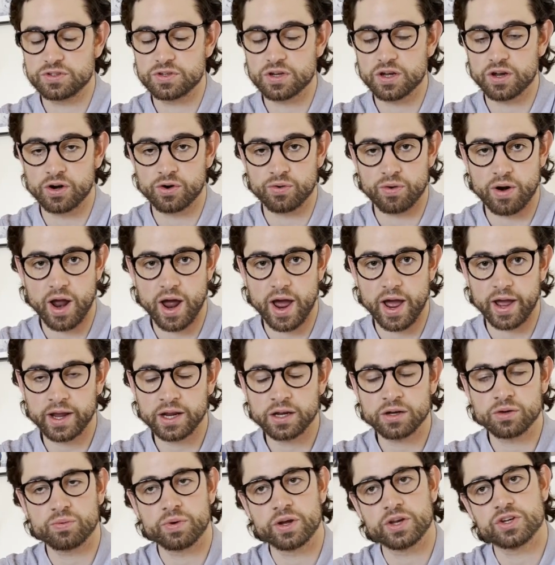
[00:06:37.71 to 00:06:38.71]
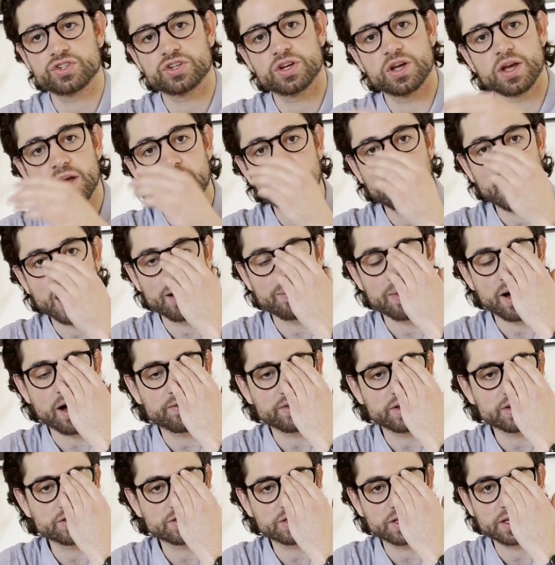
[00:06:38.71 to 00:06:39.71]
to grind, which I'm
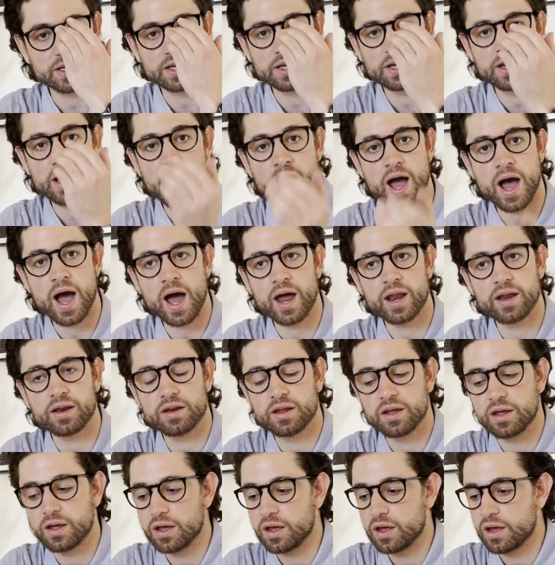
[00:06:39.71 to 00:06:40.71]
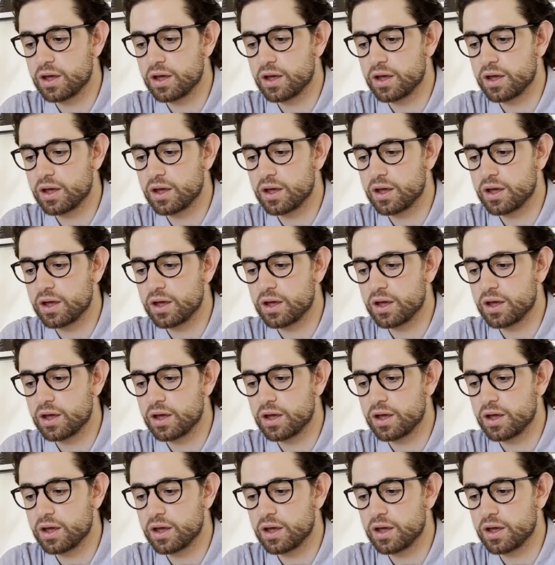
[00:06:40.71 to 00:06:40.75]
obviously not